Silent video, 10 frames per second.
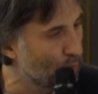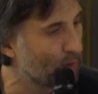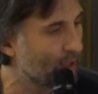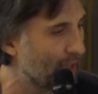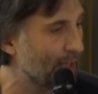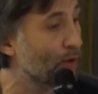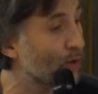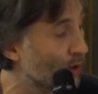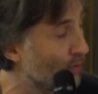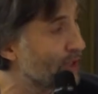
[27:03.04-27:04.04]
look like
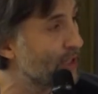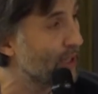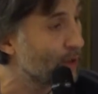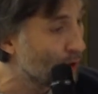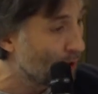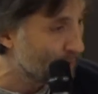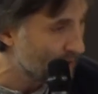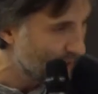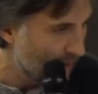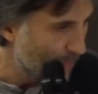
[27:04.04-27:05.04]
controversy and doubt.
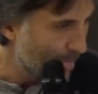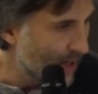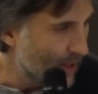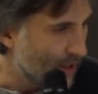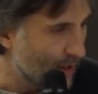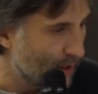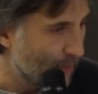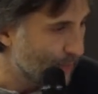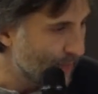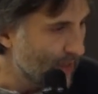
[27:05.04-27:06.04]

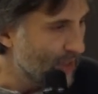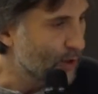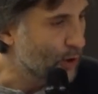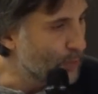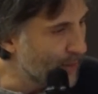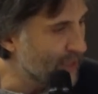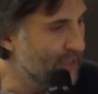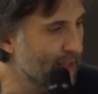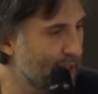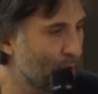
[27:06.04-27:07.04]

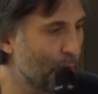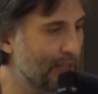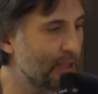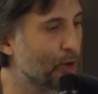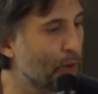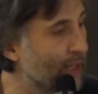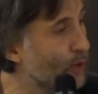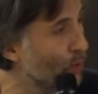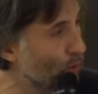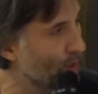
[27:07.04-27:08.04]
Conspiracy theories try
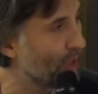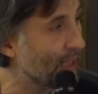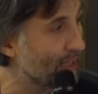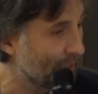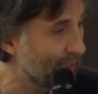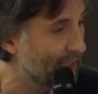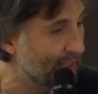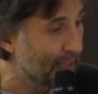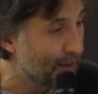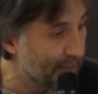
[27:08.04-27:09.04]
to look like
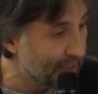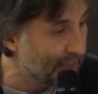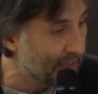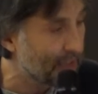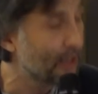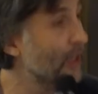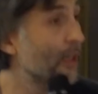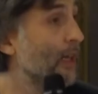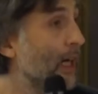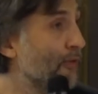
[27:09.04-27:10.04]
critical thinking.
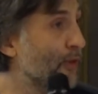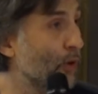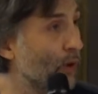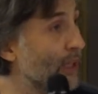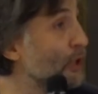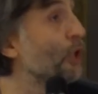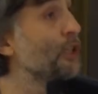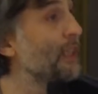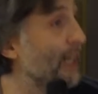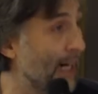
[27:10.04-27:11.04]
After all, they're
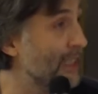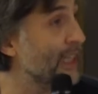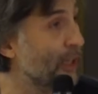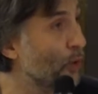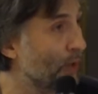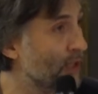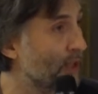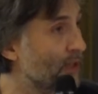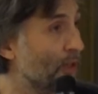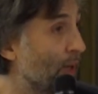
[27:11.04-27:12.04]
just asking
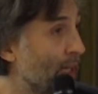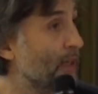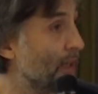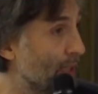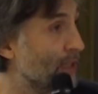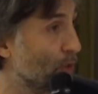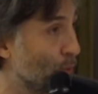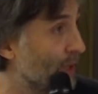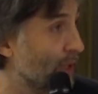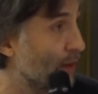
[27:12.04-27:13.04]
questions, right? That's
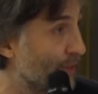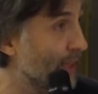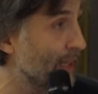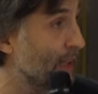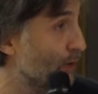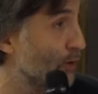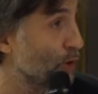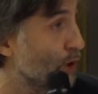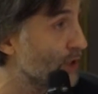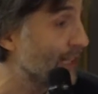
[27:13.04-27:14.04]
critical thinking if you're
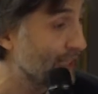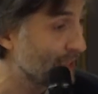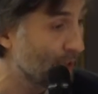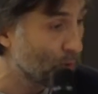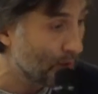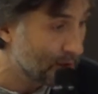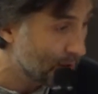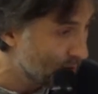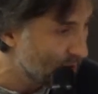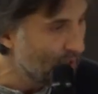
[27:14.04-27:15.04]
just asking
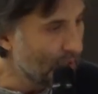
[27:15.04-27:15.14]
questions.